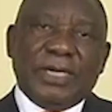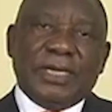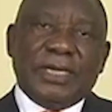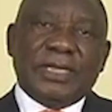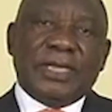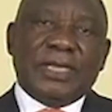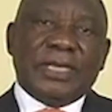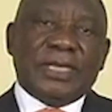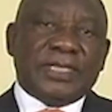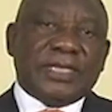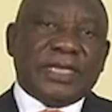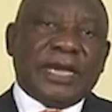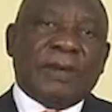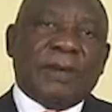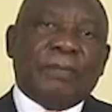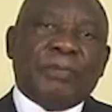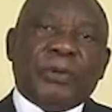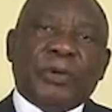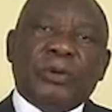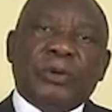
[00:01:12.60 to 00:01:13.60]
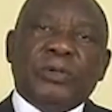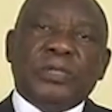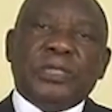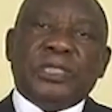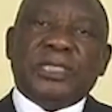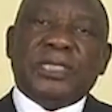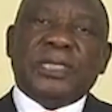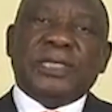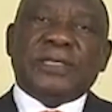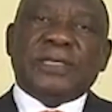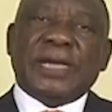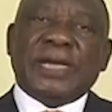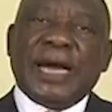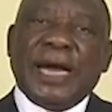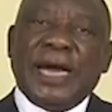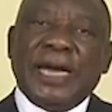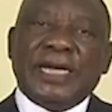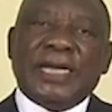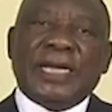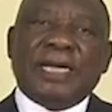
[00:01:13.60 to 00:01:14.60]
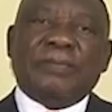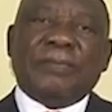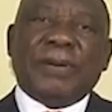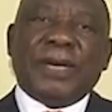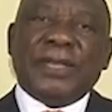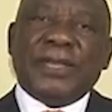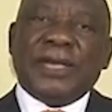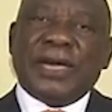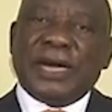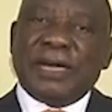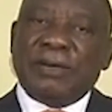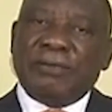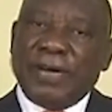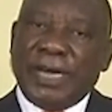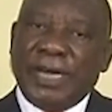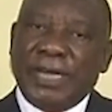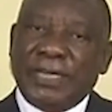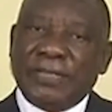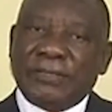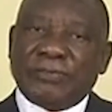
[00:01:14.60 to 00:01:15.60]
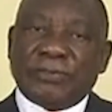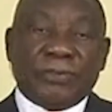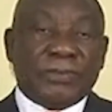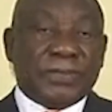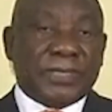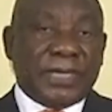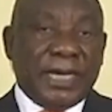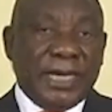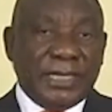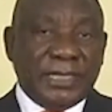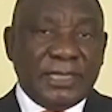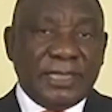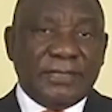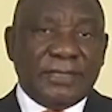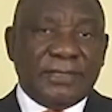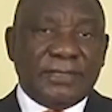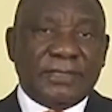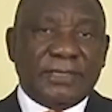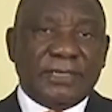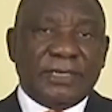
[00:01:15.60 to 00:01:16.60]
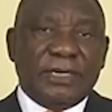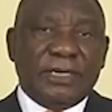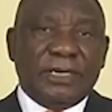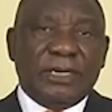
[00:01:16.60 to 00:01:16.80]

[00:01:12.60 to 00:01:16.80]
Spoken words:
This approach is guided by the advice from scientists